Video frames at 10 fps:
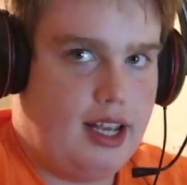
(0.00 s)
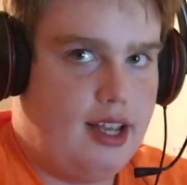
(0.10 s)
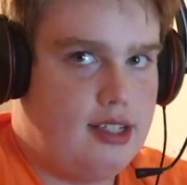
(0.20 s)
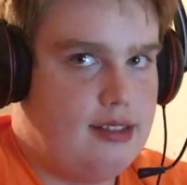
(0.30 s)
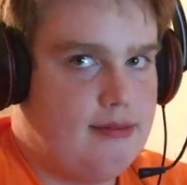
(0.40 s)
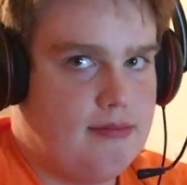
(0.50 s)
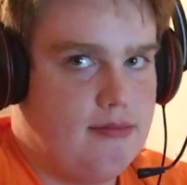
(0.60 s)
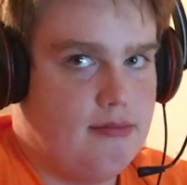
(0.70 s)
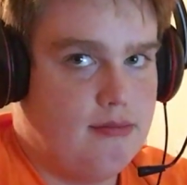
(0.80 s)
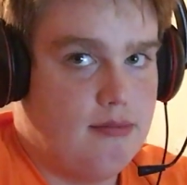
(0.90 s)
and
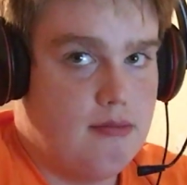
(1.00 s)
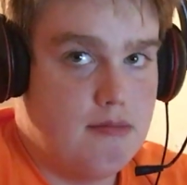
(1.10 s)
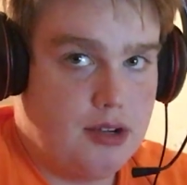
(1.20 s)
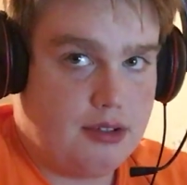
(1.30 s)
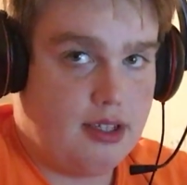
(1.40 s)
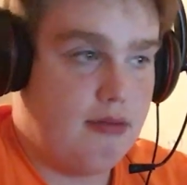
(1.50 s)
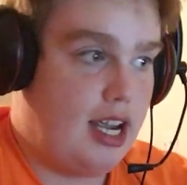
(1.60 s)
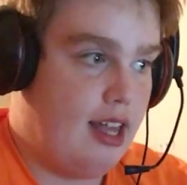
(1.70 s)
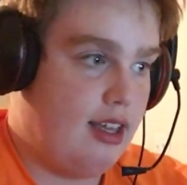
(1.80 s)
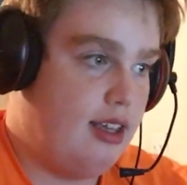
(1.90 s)
mostly
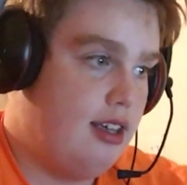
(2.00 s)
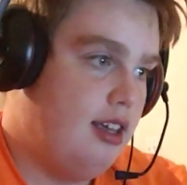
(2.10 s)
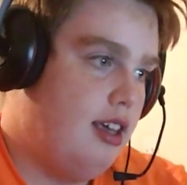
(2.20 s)
rally.